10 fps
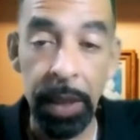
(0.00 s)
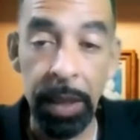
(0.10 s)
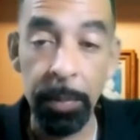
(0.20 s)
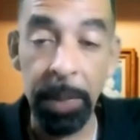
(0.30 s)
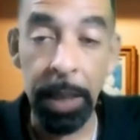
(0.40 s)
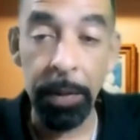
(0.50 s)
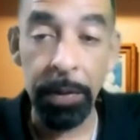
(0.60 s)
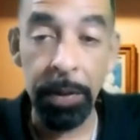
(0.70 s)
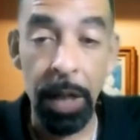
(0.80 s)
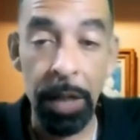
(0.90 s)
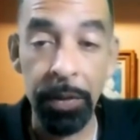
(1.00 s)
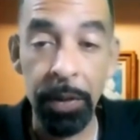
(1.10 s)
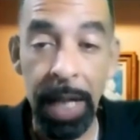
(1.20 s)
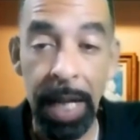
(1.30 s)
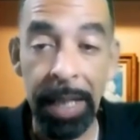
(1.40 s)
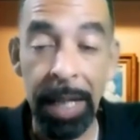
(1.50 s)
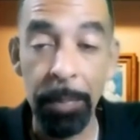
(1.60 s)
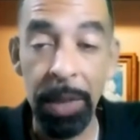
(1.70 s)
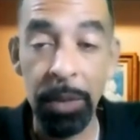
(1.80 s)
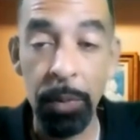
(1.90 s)
said, to be able to also have
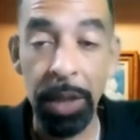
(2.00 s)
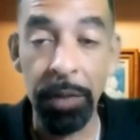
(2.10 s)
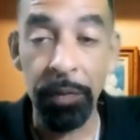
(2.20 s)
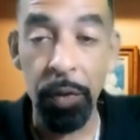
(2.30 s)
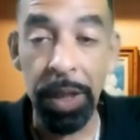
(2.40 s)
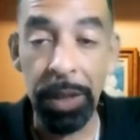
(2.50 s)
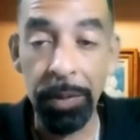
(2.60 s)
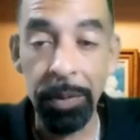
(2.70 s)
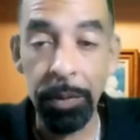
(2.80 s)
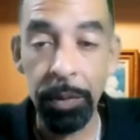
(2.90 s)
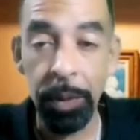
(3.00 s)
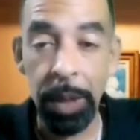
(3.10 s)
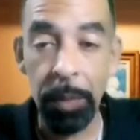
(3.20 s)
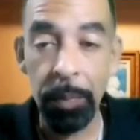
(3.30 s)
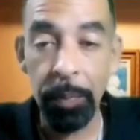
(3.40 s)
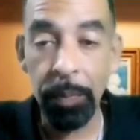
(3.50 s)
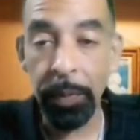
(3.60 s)
that money working for you, you know?